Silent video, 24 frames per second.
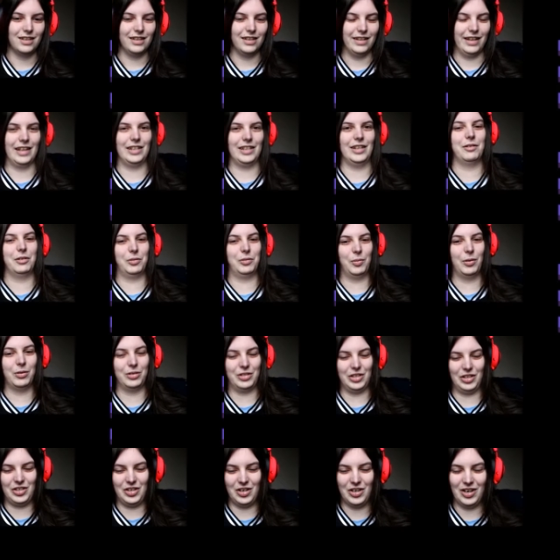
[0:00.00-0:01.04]
That's how we're
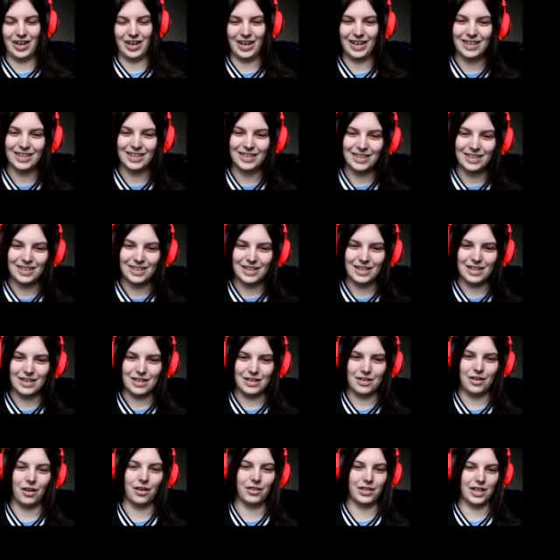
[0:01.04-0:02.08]
supposed to do it.
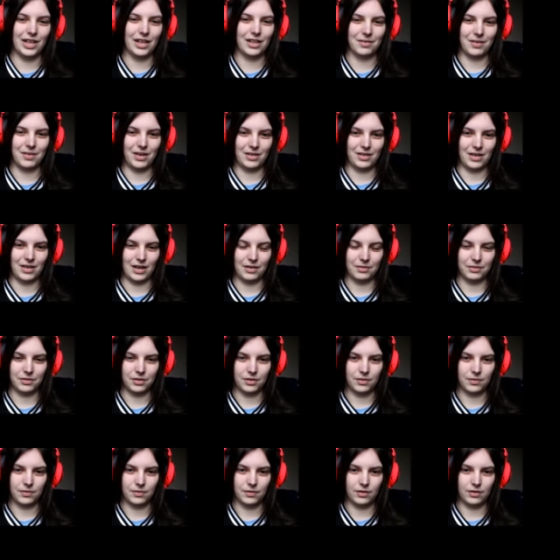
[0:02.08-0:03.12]
Not the other way around.
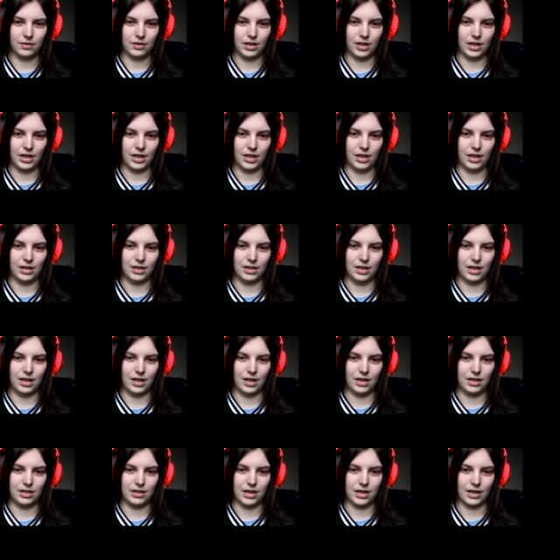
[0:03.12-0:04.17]
Right, and
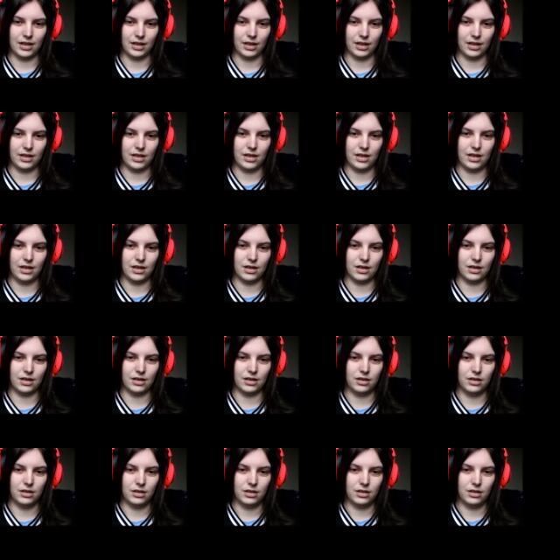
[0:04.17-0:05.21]
then take that
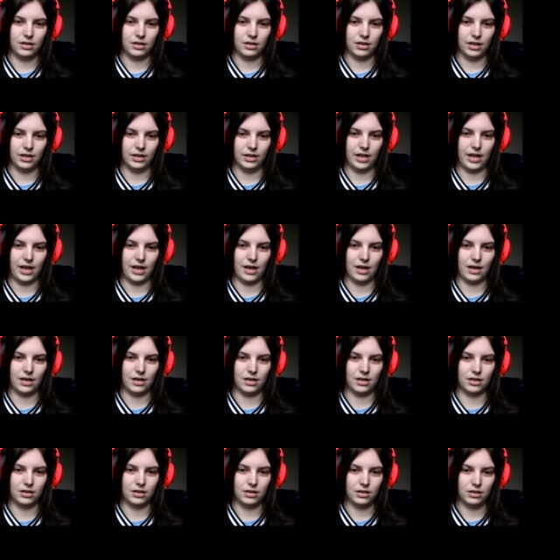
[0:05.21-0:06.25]
here, and
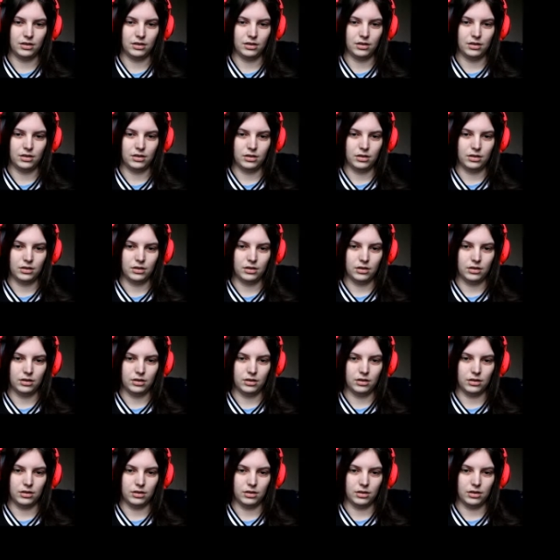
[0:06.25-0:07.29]
there,
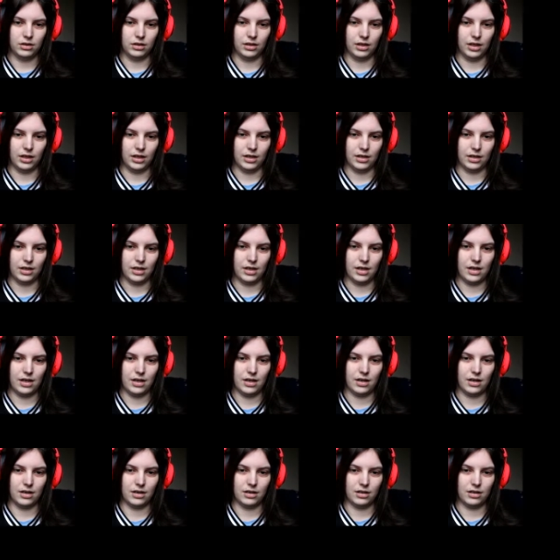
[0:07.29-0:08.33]
and then
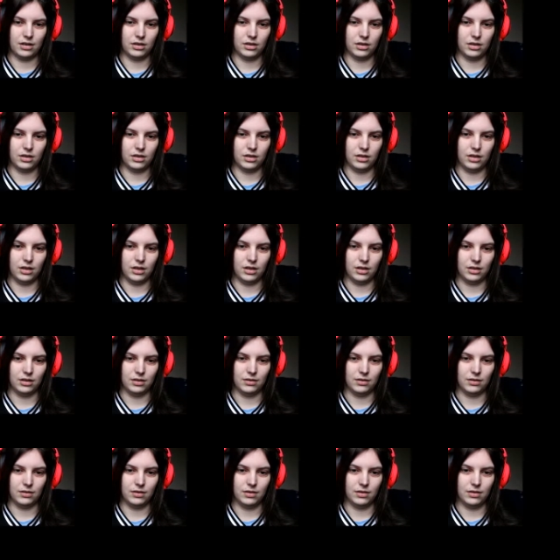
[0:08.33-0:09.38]
here, and
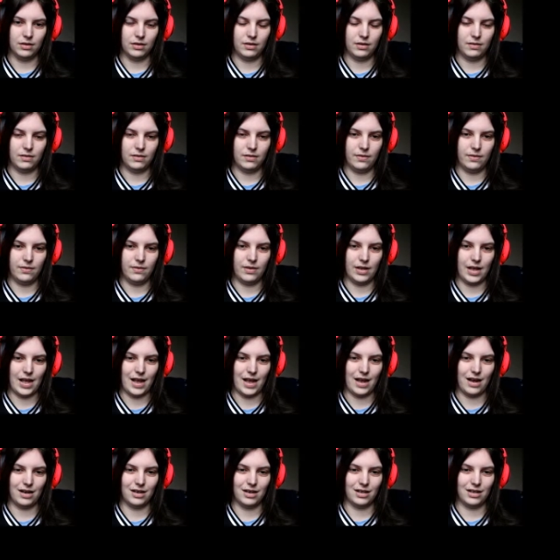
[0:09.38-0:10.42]
then
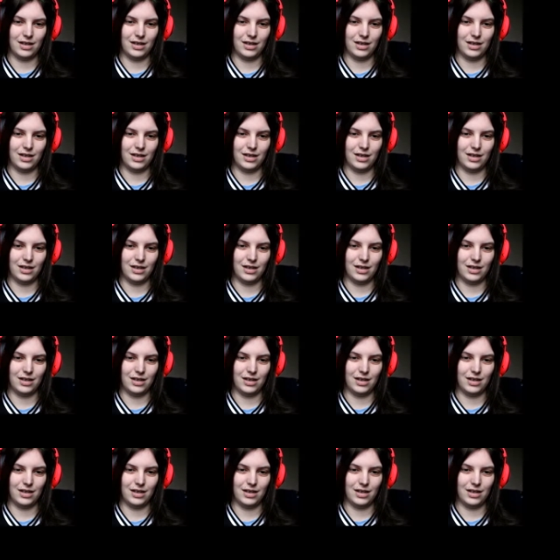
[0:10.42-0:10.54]
there,